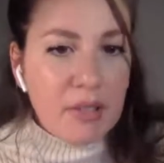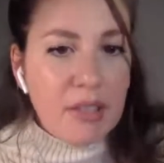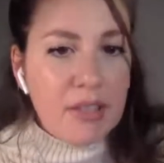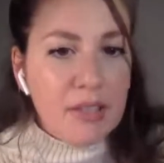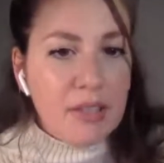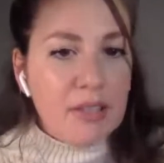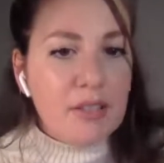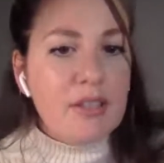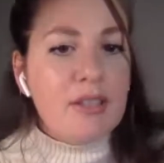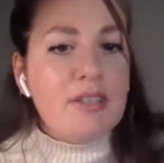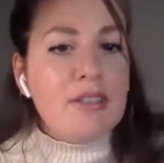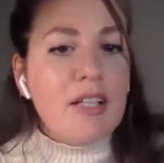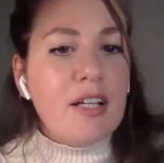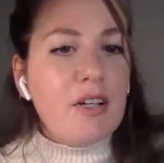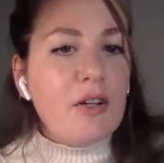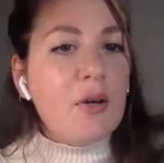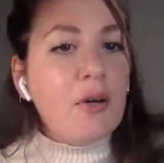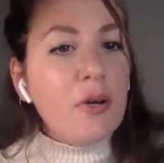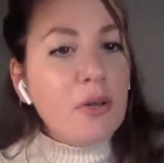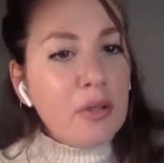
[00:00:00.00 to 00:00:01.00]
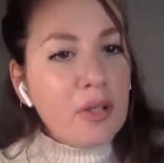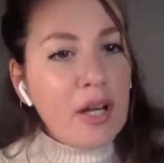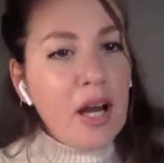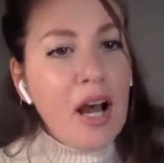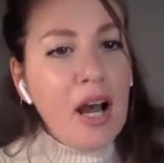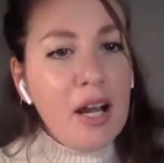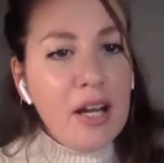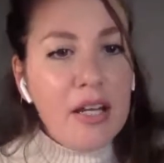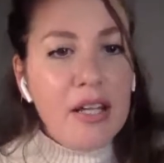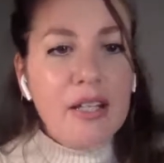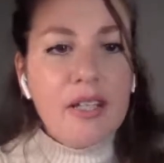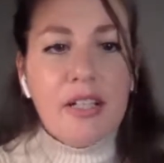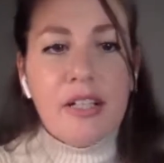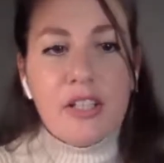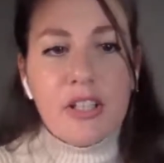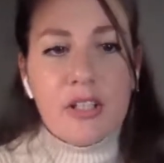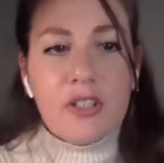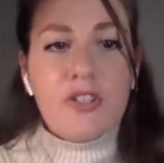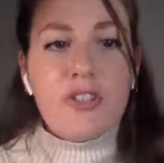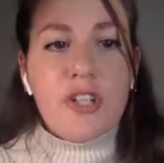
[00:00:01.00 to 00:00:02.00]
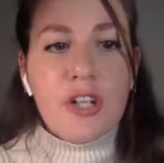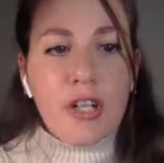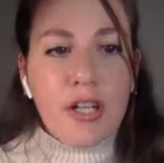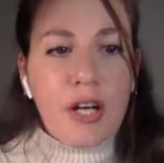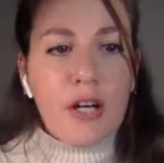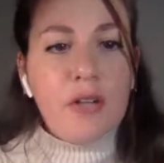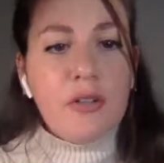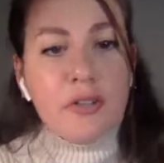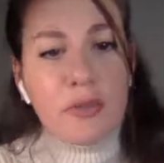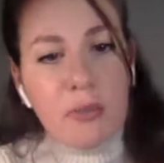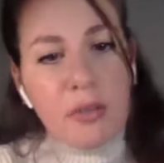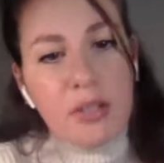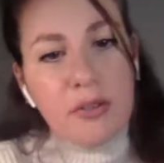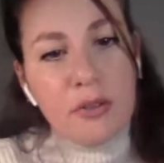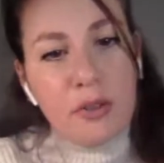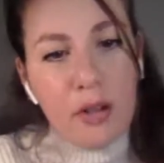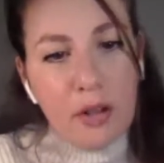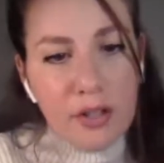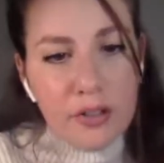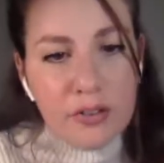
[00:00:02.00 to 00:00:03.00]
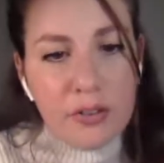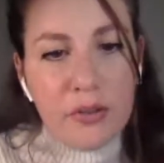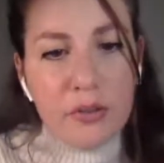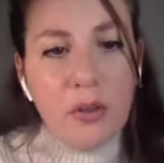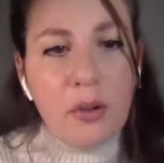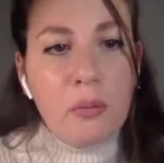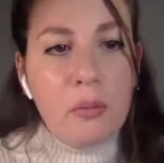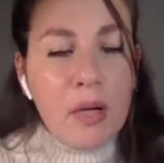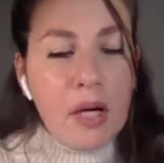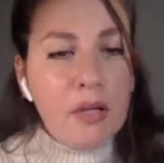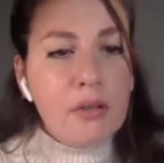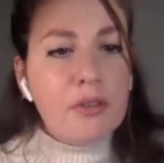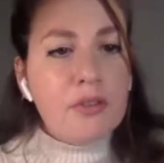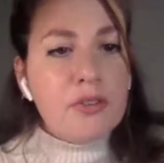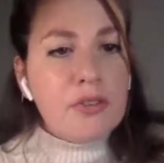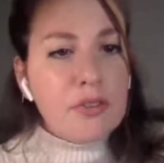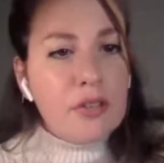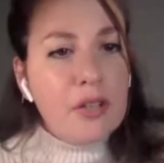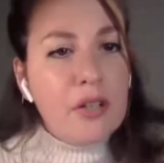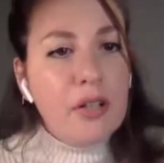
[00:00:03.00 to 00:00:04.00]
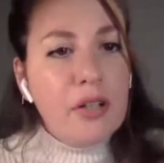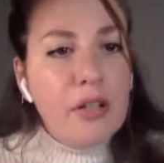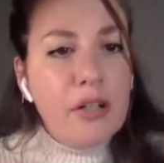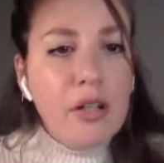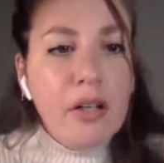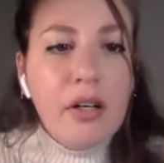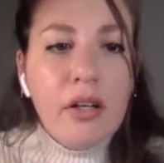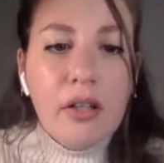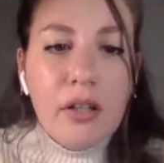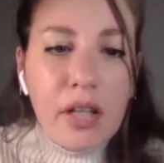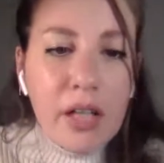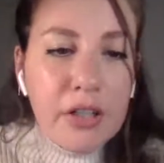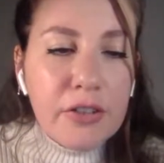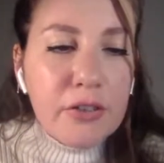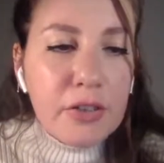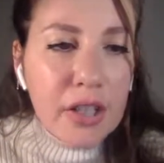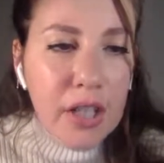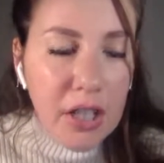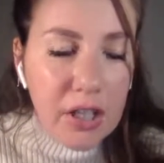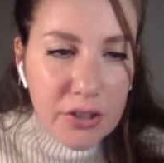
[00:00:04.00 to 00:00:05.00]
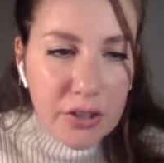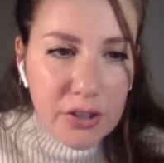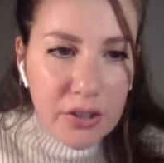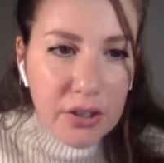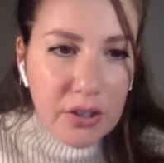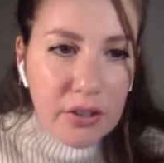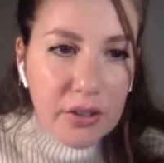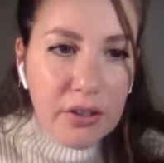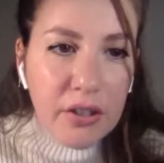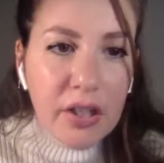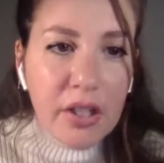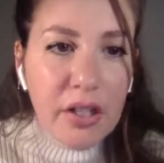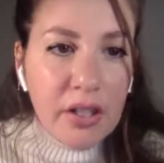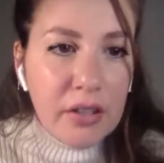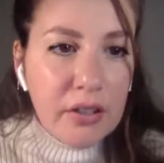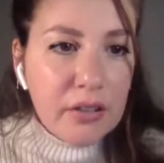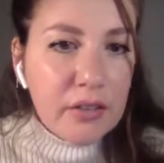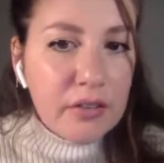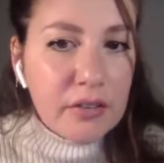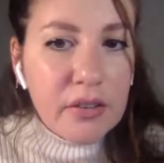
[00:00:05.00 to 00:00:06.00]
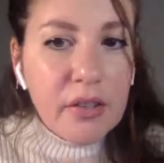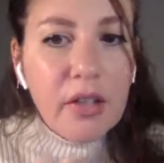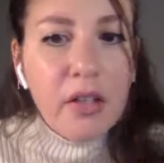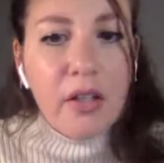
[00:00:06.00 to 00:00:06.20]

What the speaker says: Like, it's like, oh, hi, like, check out my new article about education and